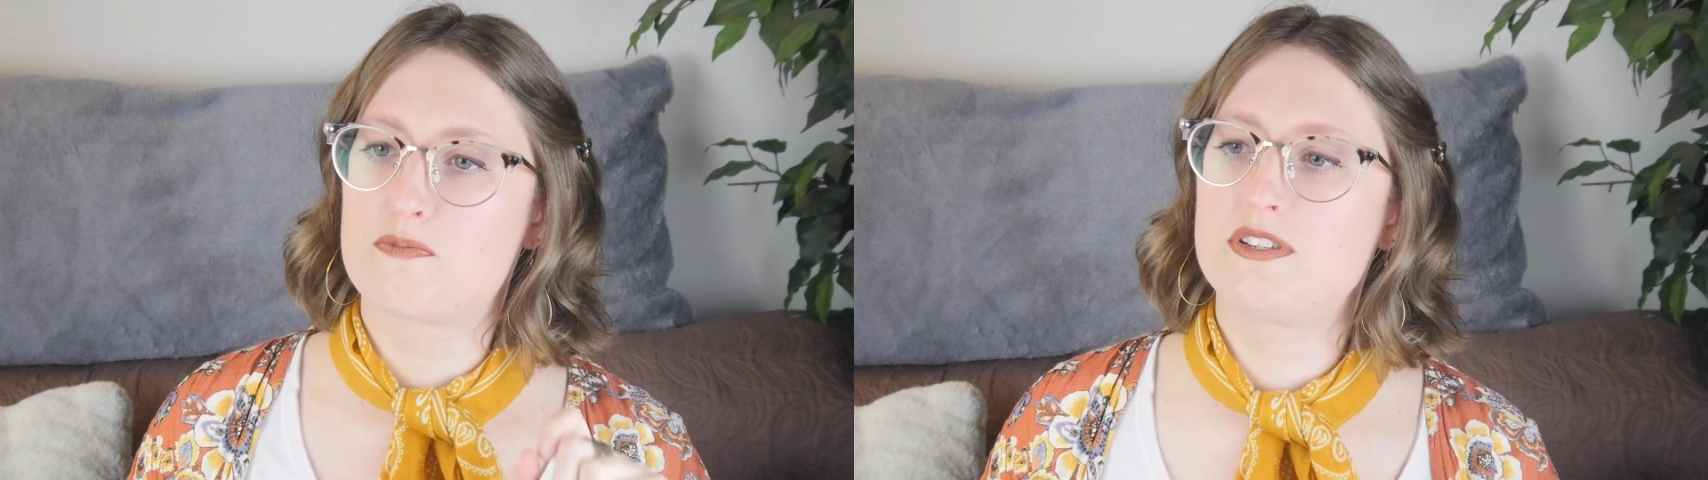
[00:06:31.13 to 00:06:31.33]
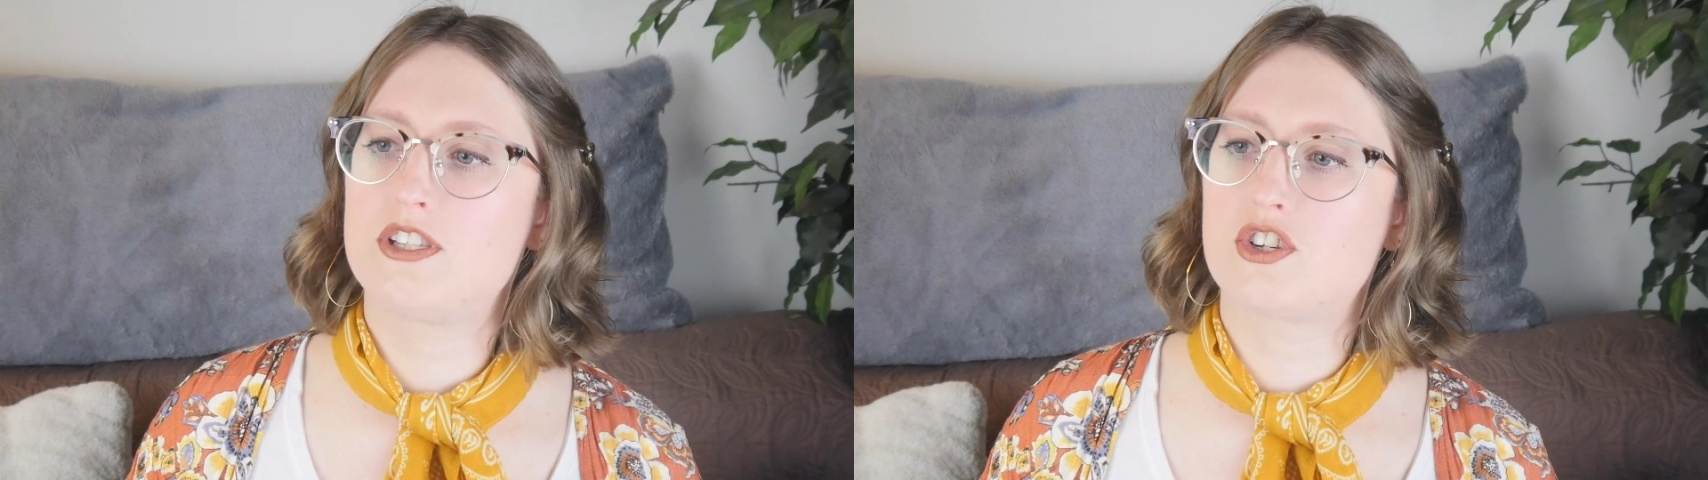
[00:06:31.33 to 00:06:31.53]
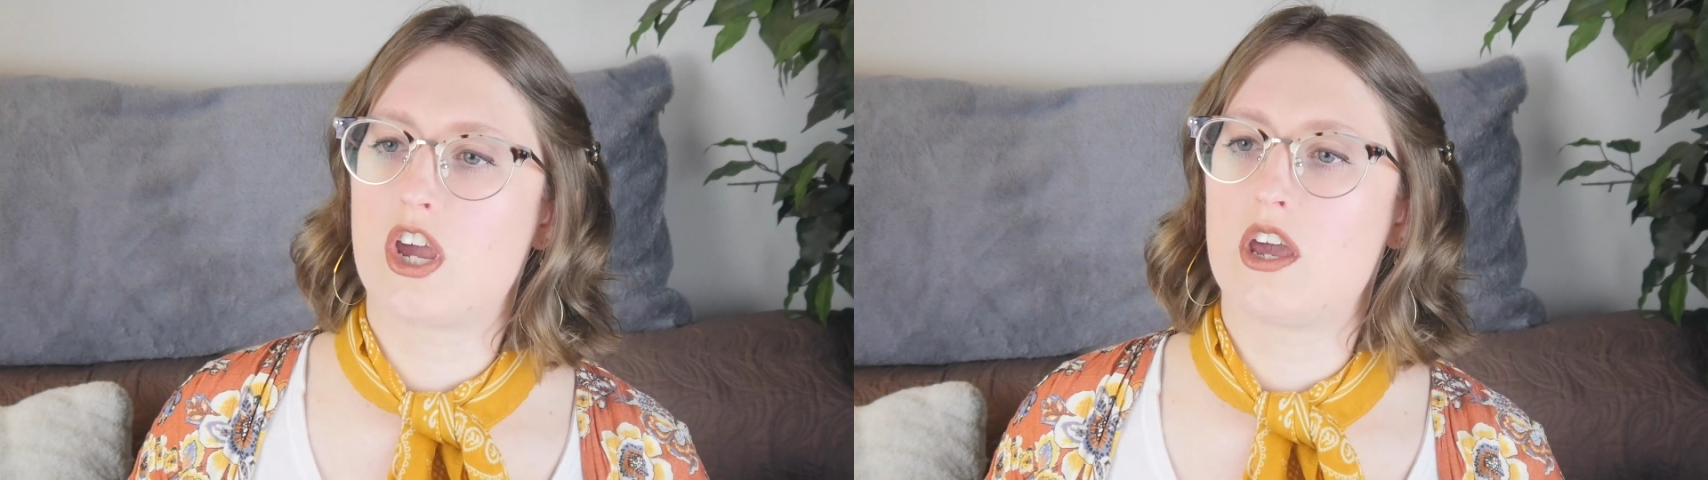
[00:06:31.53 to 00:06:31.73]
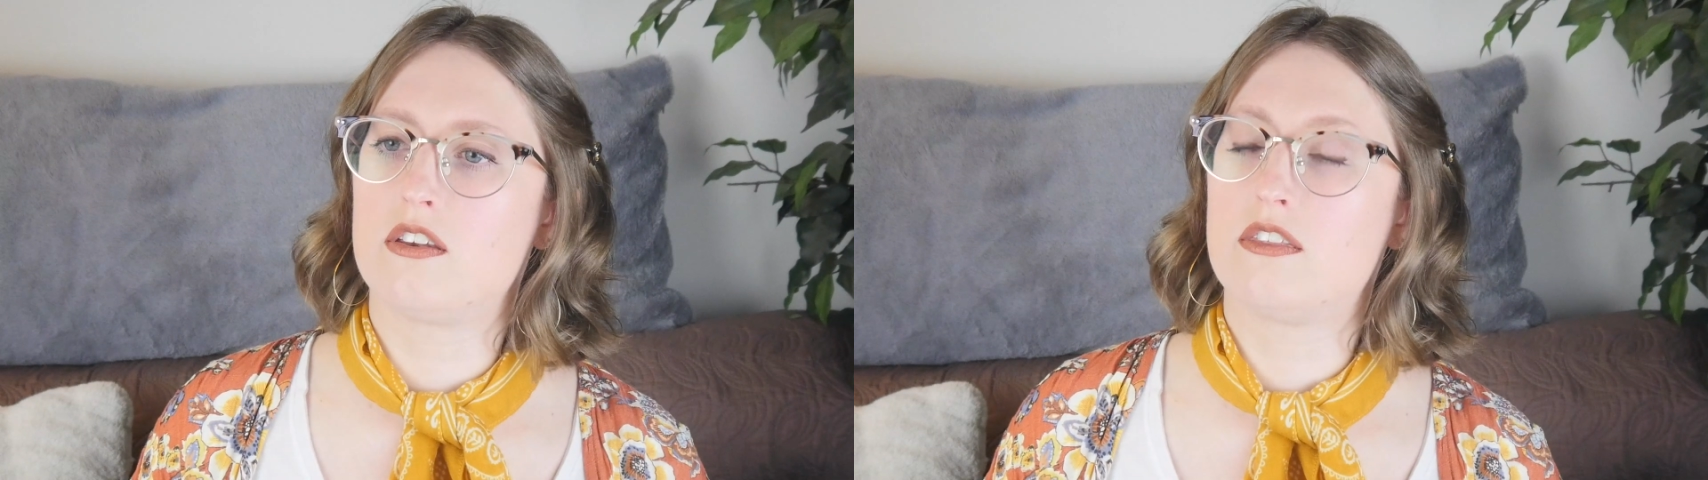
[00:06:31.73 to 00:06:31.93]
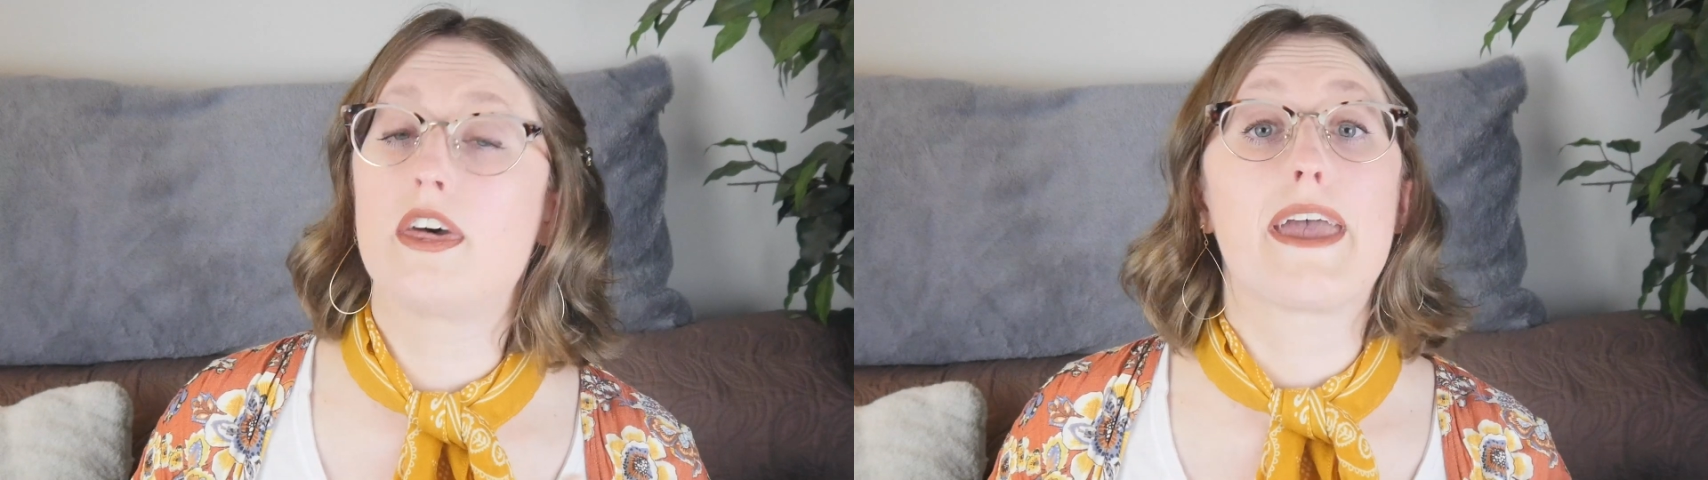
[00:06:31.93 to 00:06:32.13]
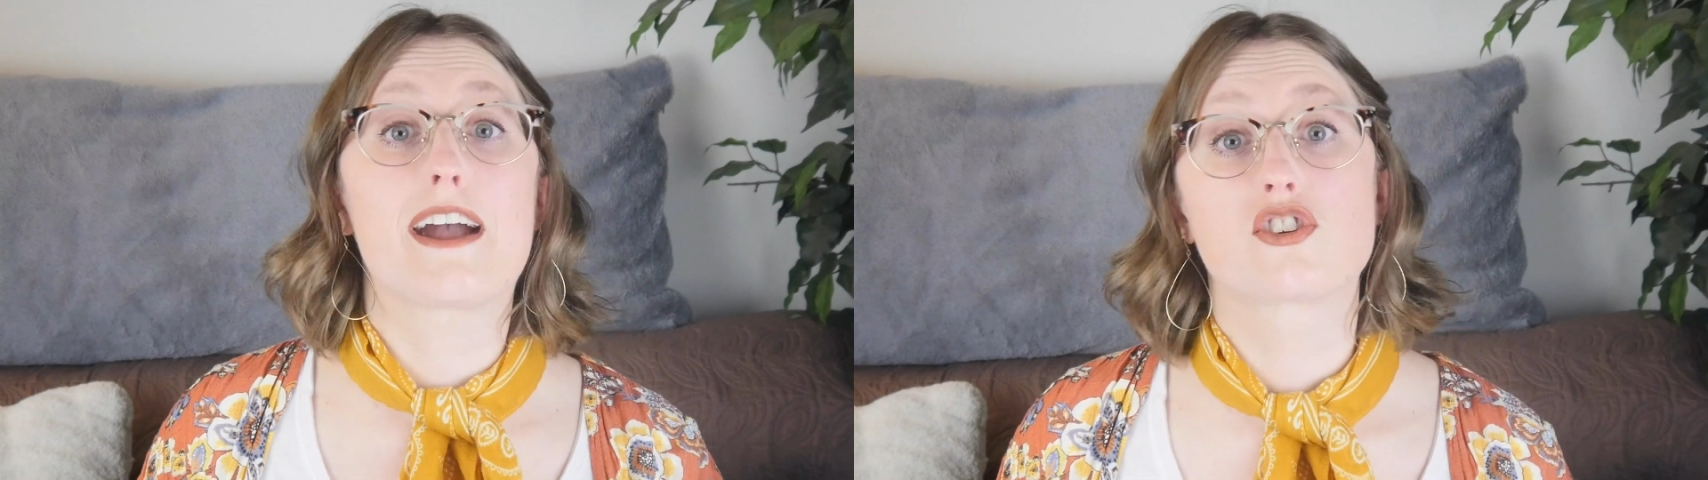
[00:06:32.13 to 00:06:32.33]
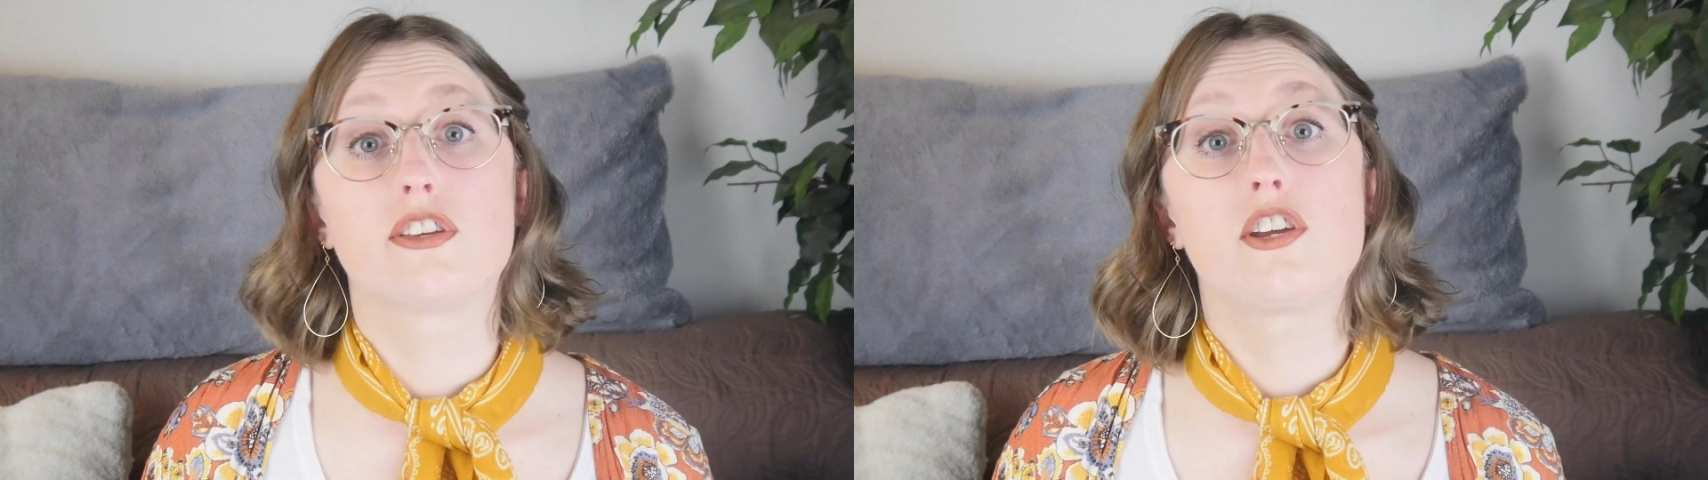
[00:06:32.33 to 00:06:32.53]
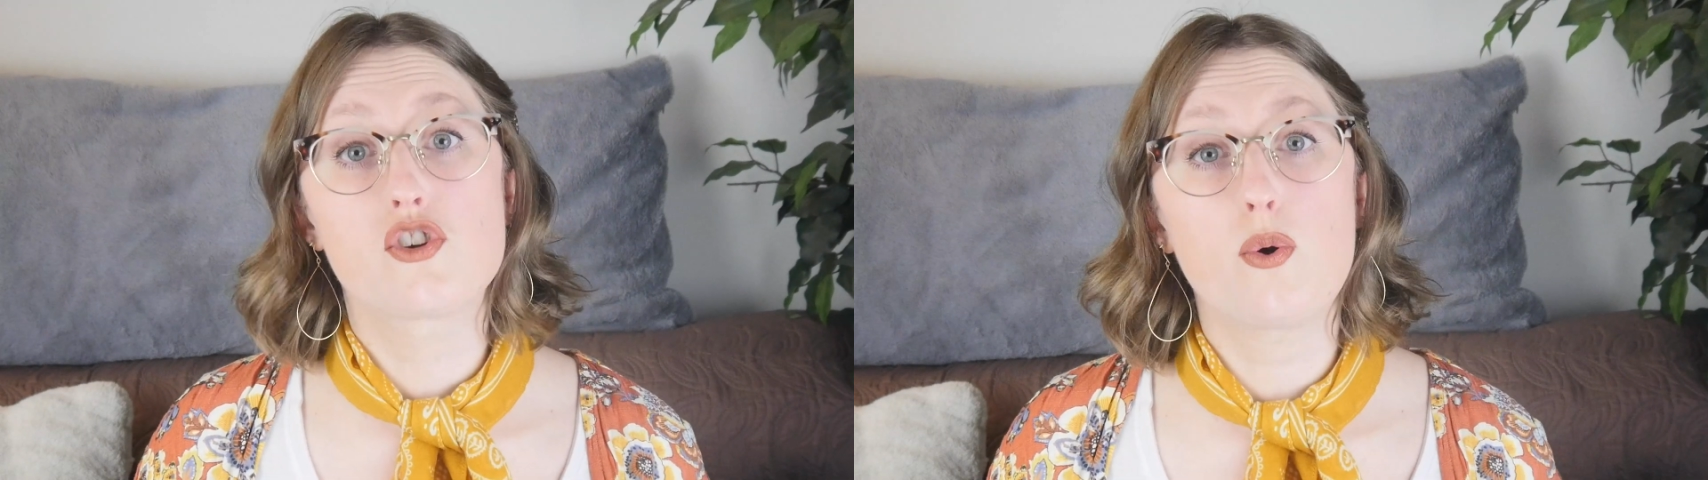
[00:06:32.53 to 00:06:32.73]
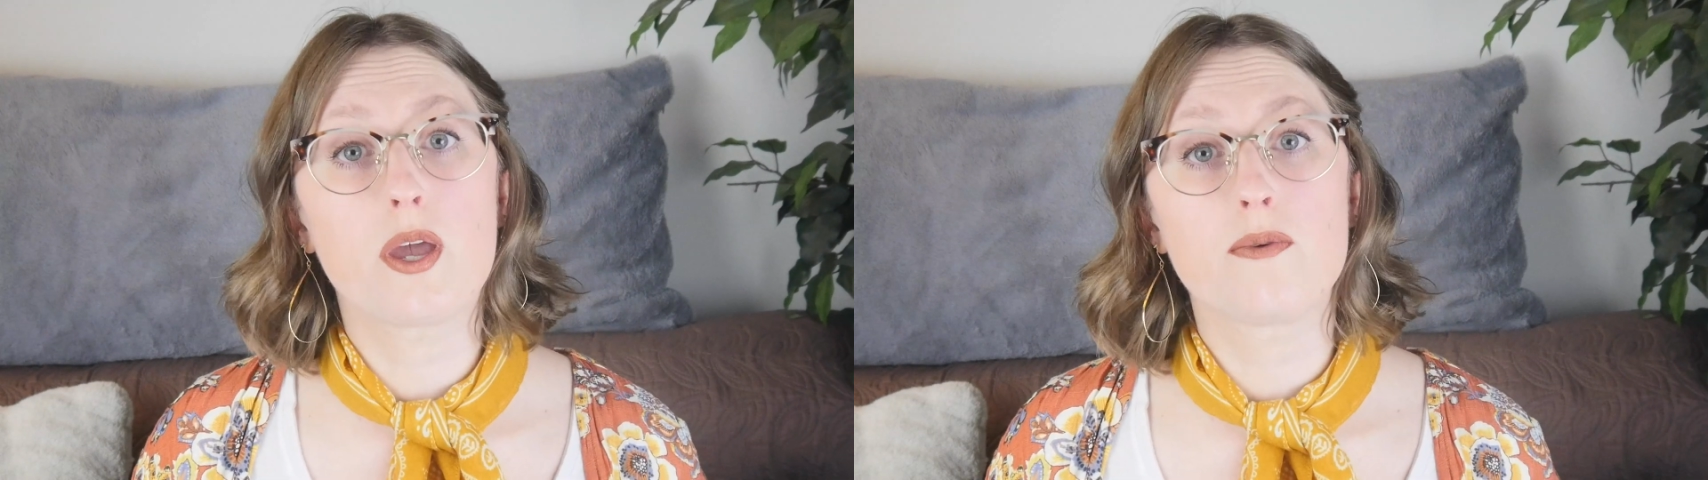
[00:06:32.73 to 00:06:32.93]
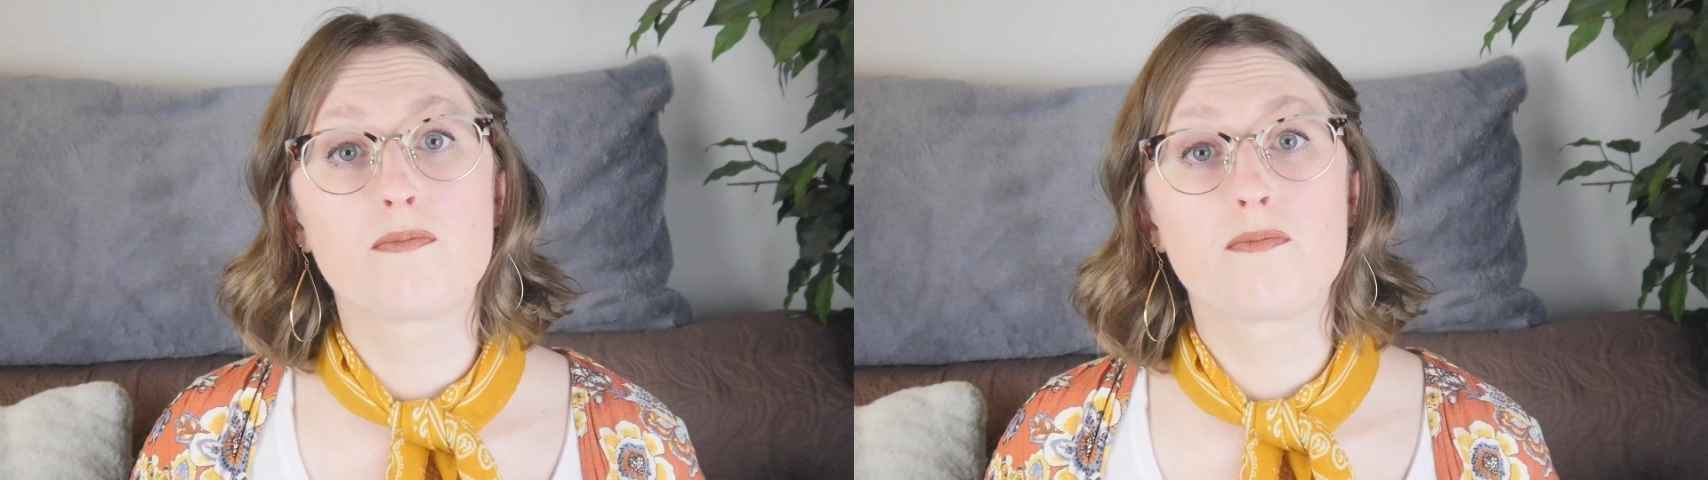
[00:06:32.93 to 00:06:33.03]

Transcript: position that I actually enjoy.